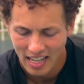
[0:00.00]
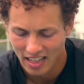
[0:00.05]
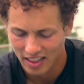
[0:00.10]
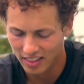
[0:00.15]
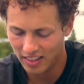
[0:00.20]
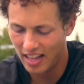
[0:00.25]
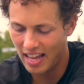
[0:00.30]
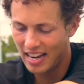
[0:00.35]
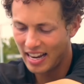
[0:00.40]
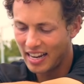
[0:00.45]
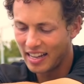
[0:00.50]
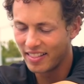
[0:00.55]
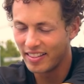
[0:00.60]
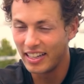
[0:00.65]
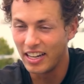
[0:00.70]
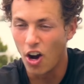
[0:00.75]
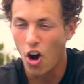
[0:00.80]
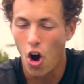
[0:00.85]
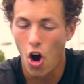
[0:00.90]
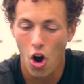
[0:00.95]
letting
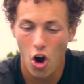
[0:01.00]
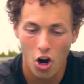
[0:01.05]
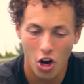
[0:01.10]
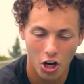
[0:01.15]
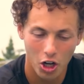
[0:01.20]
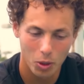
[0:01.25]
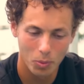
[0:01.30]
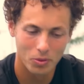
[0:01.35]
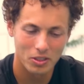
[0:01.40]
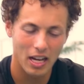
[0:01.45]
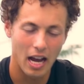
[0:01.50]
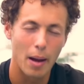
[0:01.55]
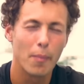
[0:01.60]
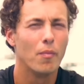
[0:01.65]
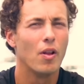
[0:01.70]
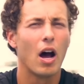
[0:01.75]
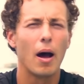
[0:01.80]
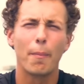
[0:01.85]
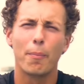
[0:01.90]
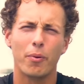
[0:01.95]
the arms, I'm
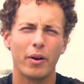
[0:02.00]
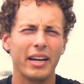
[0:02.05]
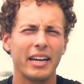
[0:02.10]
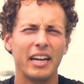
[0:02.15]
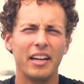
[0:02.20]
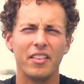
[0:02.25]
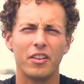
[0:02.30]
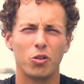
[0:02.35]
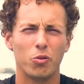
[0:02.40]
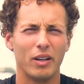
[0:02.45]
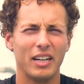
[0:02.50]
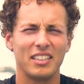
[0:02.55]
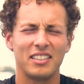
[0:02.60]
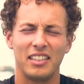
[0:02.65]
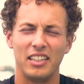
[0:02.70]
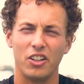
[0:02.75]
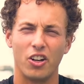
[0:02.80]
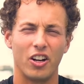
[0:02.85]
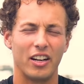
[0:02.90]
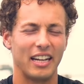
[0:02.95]
not breaking the wrists
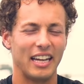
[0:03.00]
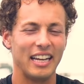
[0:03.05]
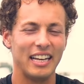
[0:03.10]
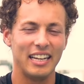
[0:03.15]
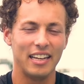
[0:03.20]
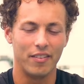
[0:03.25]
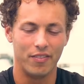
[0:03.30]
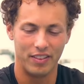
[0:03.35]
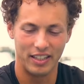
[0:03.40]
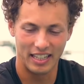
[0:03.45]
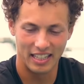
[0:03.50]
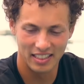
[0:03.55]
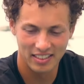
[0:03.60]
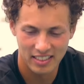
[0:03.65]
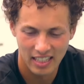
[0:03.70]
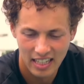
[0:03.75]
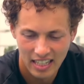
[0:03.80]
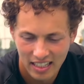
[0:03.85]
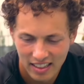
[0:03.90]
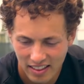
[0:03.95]
here on any of these,
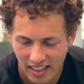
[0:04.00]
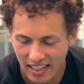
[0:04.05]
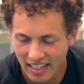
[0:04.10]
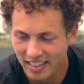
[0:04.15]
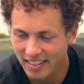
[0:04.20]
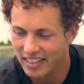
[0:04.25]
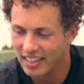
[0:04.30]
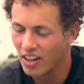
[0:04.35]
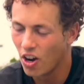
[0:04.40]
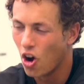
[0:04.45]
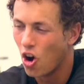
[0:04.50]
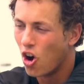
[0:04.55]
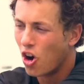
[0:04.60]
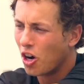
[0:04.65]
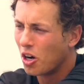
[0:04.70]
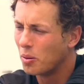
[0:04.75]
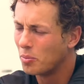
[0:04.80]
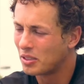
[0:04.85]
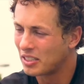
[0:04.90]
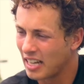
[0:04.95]
letting the
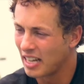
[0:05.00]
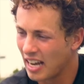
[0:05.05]
arms